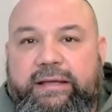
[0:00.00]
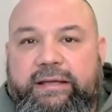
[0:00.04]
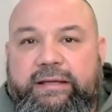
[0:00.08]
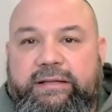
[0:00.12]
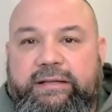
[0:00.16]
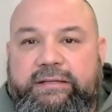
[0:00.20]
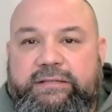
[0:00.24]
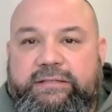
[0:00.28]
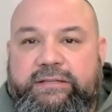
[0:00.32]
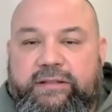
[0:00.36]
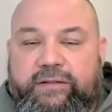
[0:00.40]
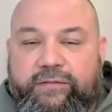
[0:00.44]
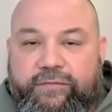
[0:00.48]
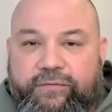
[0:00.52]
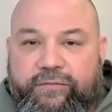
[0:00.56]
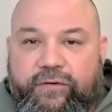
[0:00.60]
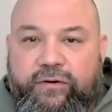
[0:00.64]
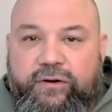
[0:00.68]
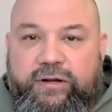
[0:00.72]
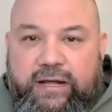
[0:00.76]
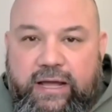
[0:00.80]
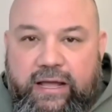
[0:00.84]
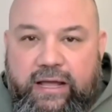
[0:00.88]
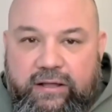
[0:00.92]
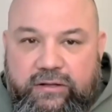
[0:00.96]
is the
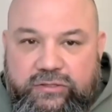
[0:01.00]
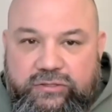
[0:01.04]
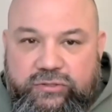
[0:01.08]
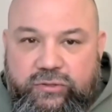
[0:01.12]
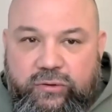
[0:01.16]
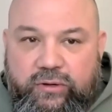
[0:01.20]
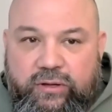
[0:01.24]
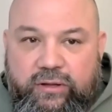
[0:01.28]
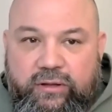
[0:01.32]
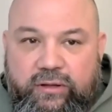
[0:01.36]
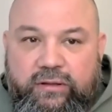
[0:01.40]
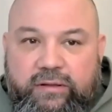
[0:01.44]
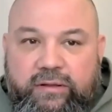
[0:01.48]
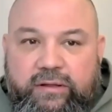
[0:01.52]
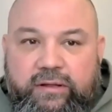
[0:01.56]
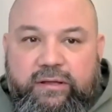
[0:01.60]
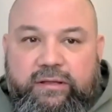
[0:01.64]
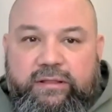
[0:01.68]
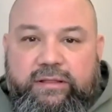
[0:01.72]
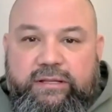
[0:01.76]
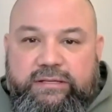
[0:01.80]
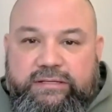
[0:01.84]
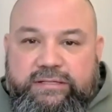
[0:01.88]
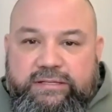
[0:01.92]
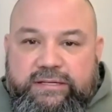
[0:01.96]
fertile soil
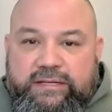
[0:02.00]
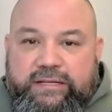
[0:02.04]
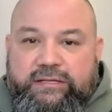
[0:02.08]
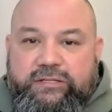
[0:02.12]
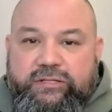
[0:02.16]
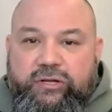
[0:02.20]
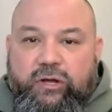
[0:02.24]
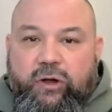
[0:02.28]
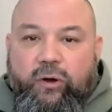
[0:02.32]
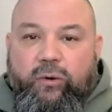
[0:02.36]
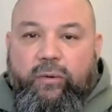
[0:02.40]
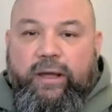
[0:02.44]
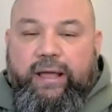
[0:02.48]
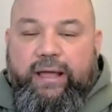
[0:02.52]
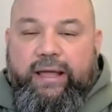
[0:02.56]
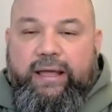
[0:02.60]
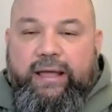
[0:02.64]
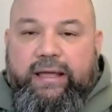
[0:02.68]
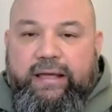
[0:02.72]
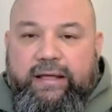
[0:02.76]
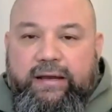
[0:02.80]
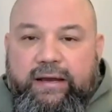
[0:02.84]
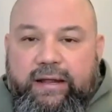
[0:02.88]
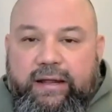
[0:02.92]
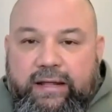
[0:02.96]
the seeds go
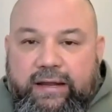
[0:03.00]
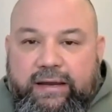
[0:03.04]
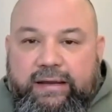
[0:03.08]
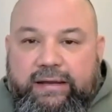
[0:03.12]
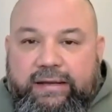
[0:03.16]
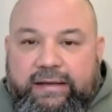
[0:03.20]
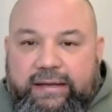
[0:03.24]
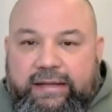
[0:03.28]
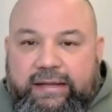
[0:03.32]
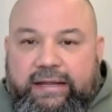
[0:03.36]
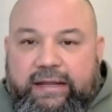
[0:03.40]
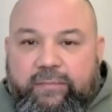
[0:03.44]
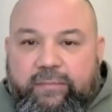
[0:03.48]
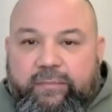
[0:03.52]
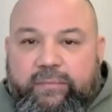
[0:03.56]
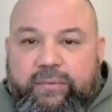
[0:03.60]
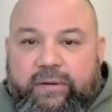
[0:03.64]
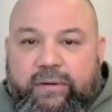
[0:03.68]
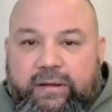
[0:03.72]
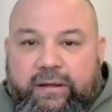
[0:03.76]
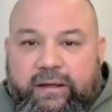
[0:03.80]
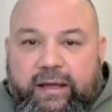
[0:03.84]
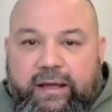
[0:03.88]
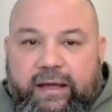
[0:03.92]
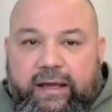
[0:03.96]
in and deep
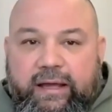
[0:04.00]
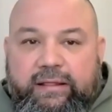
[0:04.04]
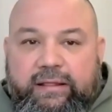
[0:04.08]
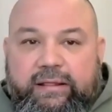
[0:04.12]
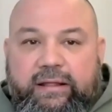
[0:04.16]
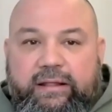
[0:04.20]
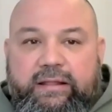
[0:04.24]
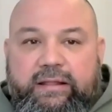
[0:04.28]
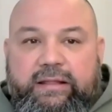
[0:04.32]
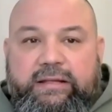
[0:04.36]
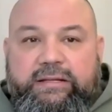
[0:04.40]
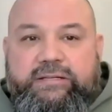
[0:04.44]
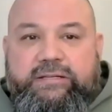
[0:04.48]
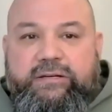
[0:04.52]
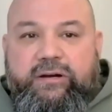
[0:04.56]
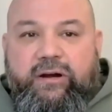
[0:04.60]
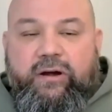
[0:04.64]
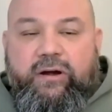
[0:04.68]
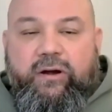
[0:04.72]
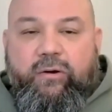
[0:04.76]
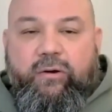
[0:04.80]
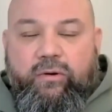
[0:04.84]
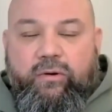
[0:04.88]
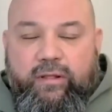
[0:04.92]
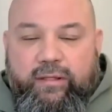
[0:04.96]
and then they
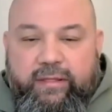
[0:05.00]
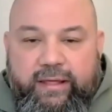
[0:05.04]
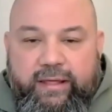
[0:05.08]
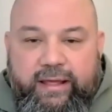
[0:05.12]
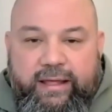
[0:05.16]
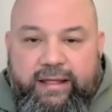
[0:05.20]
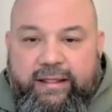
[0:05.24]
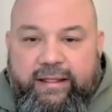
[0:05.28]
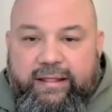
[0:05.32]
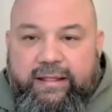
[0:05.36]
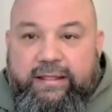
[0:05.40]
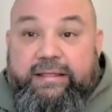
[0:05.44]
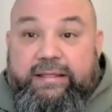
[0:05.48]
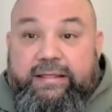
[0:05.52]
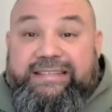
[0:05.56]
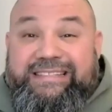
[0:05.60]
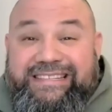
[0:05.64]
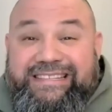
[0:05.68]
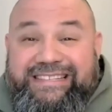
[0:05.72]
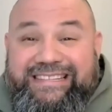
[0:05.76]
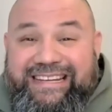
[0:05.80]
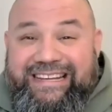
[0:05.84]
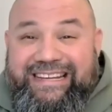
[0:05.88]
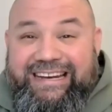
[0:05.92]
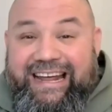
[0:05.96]
start they the
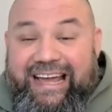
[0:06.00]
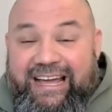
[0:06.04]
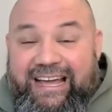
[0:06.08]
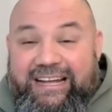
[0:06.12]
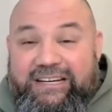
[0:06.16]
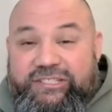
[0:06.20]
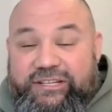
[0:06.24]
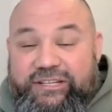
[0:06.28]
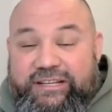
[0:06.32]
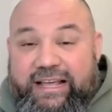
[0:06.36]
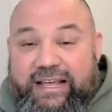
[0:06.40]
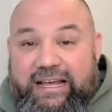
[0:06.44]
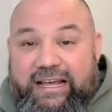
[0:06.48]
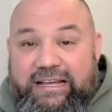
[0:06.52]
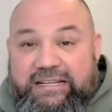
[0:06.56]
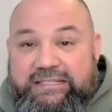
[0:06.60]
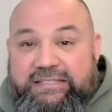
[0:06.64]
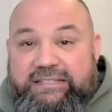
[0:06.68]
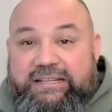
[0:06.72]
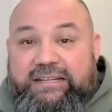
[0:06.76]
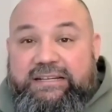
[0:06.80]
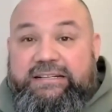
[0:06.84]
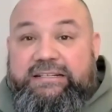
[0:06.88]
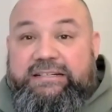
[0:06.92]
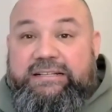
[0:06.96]
seed actually
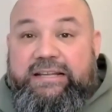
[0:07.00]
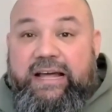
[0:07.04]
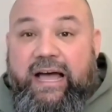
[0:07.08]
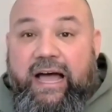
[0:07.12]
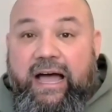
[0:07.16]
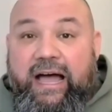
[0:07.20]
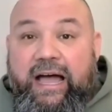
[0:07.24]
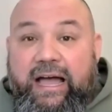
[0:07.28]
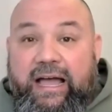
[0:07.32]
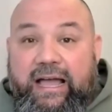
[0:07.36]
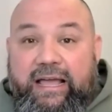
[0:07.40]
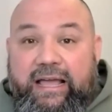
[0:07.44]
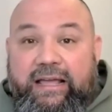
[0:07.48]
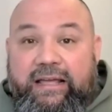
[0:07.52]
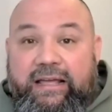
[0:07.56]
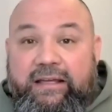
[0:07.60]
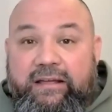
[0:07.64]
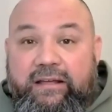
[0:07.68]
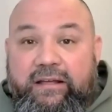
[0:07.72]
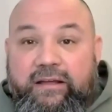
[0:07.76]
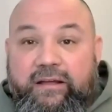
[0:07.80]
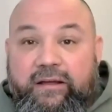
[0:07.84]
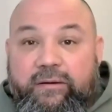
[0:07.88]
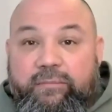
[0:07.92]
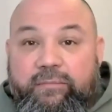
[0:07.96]
has to die
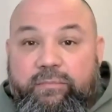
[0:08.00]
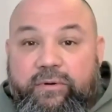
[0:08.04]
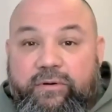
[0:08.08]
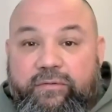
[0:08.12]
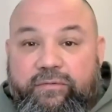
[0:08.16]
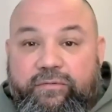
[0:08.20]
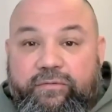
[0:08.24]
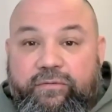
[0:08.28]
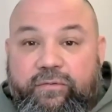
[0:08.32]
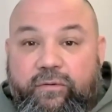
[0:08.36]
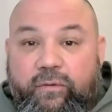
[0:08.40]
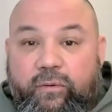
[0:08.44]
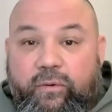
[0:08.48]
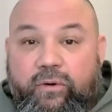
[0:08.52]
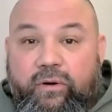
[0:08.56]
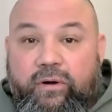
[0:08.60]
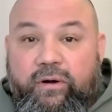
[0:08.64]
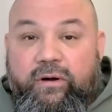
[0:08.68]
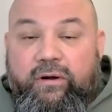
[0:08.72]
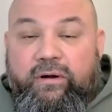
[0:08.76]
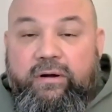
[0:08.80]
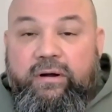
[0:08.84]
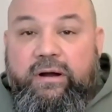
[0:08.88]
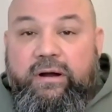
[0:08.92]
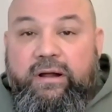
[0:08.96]

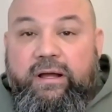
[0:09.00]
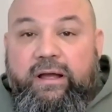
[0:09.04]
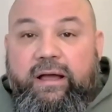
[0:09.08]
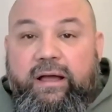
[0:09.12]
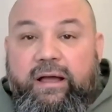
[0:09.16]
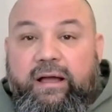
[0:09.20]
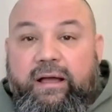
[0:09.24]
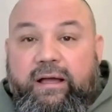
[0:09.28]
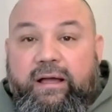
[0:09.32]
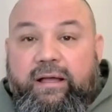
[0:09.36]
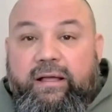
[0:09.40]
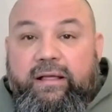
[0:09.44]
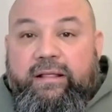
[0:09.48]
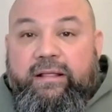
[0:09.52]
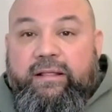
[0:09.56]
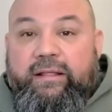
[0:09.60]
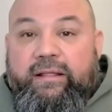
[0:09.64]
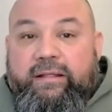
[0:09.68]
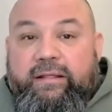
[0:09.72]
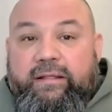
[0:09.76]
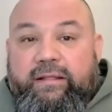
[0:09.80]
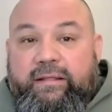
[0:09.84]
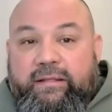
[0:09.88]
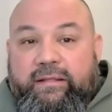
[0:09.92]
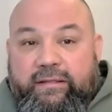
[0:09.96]
before
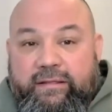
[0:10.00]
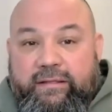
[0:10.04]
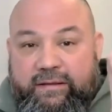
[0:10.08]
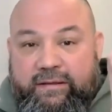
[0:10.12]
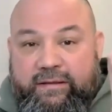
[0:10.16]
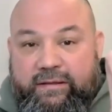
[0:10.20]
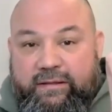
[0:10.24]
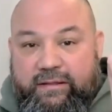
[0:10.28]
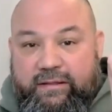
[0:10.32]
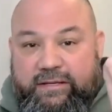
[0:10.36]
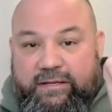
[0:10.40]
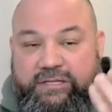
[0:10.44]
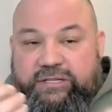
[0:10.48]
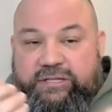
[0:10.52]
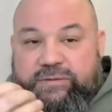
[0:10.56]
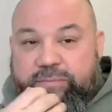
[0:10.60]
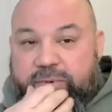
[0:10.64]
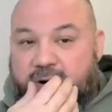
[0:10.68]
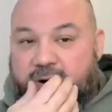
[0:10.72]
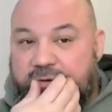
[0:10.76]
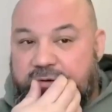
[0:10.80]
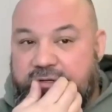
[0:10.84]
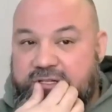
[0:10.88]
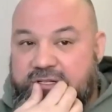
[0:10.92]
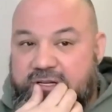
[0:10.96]
the the
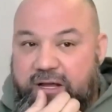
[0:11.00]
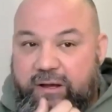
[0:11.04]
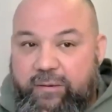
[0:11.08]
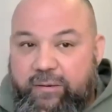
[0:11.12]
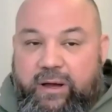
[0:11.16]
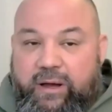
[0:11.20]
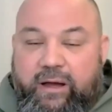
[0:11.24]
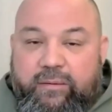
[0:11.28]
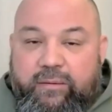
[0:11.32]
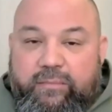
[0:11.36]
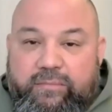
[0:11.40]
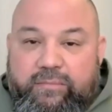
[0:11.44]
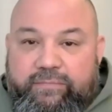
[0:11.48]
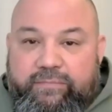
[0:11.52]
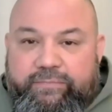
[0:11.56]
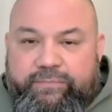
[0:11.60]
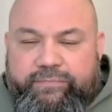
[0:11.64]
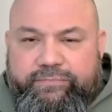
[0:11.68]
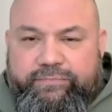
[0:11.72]
sprouts come up